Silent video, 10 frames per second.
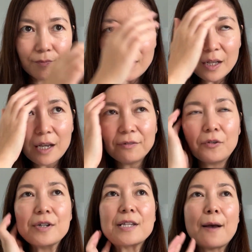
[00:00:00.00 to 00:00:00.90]
like for
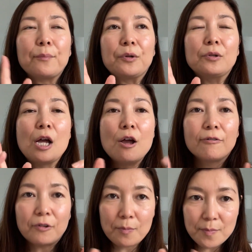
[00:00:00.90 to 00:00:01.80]
example,
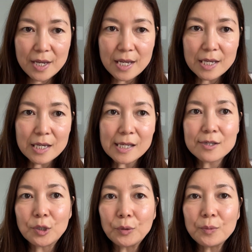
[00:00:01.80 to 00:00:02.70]
for me, it
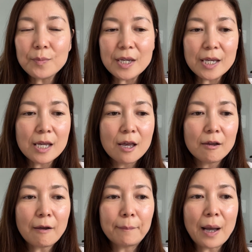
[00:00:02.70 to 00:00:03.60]
took me
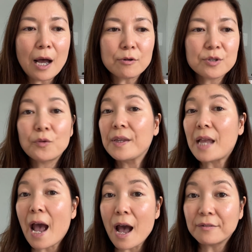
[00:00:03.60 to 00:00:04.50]
about
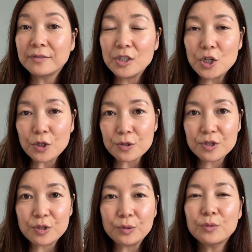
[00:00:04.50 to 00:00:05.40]
1.5 years
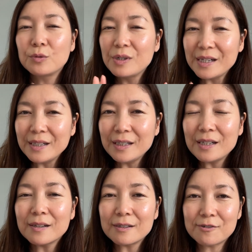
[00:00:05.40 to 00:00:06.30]
to
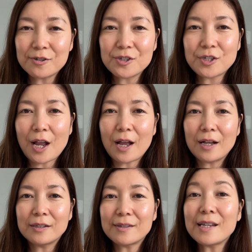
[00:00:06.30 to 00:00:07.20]
really
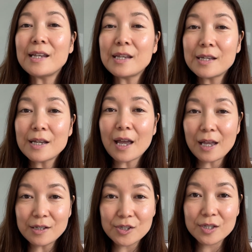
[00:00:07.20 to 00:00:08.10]
understand
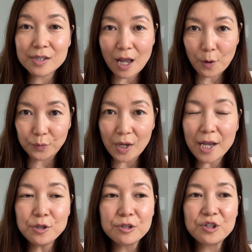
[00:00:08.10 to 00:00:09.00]
TH sound. I
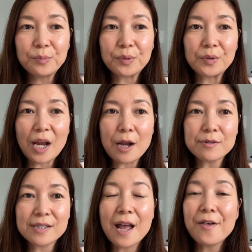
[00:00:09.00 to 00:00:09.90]
used to
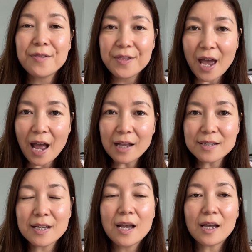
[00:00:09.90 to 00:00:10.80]
pronounce
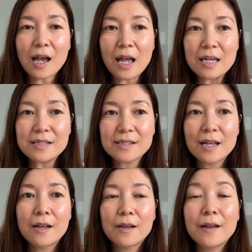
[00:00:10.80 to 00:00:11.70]
that as
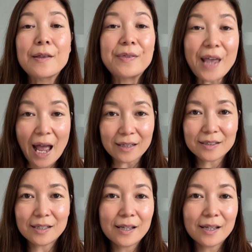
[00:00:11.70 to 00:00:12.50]
that,